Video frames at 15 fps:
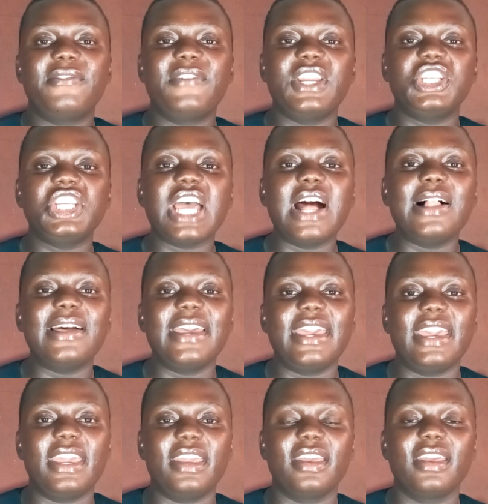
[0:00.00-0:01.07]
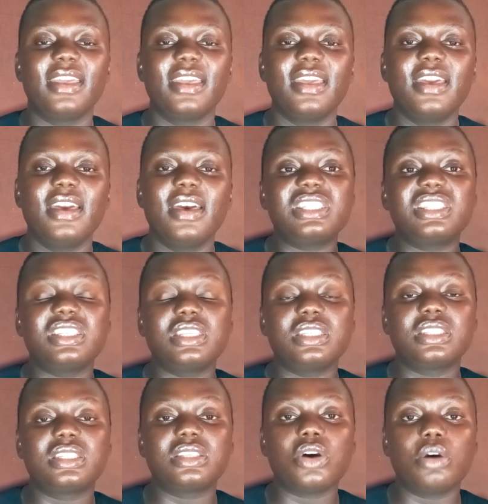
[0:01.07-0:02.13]
facial hair. This
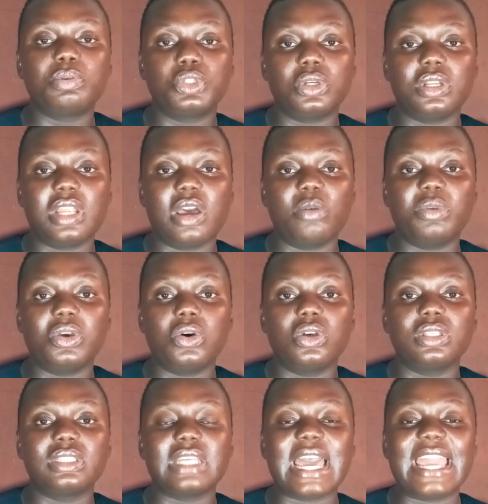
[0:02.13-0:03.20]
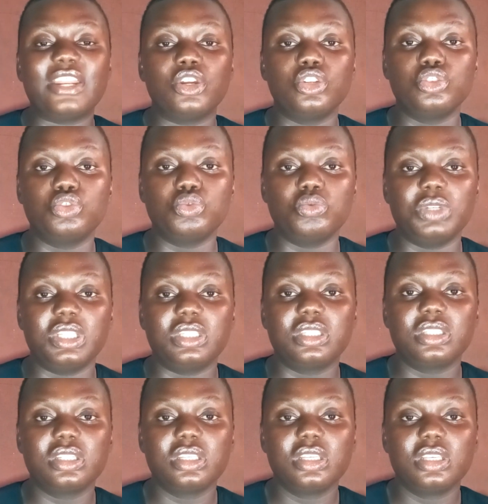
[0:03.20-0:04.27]
is optional because I don't do
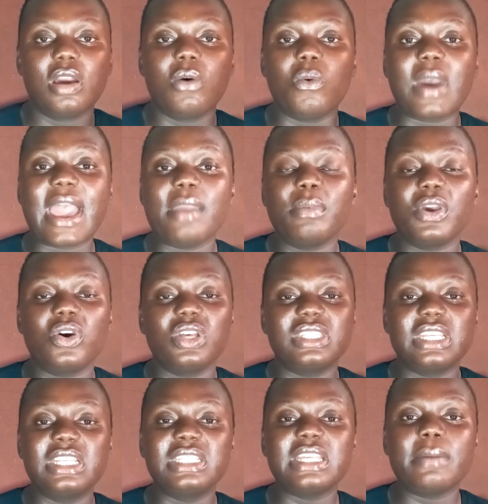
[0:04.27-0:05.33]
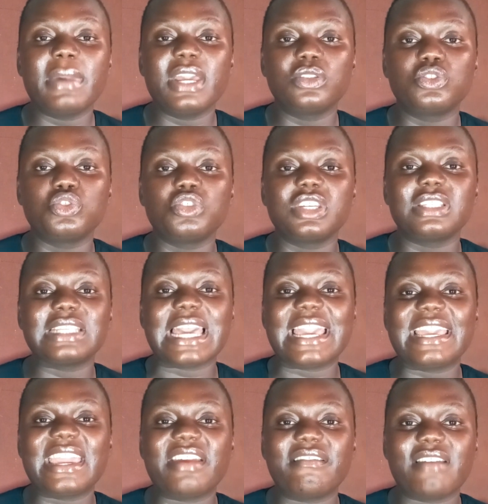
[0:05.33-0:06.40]
it. Why? Because anytime I do it,
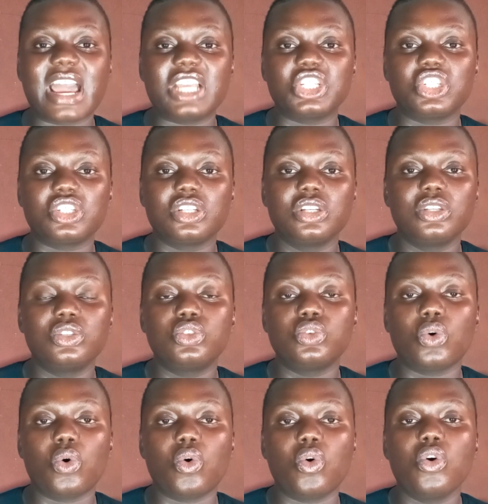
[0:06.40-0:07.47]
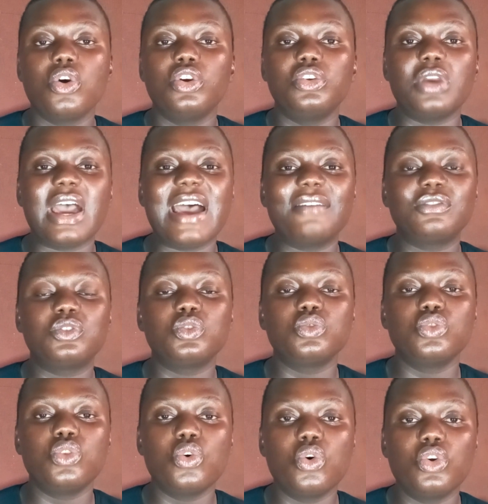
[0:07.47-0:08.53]
I get rash. So you have to
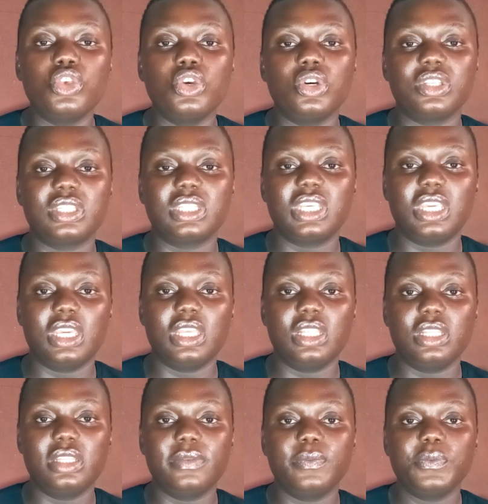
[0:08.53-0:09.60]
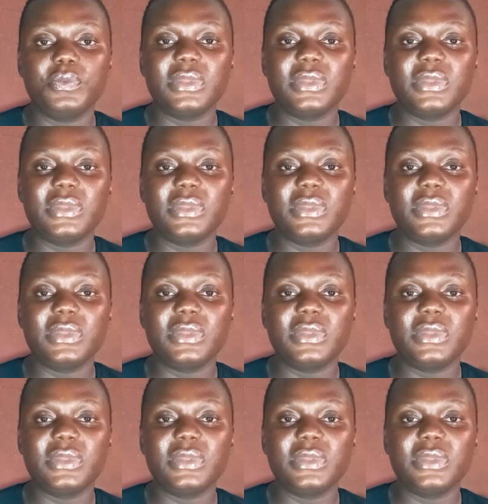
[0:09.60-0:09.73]
know your skin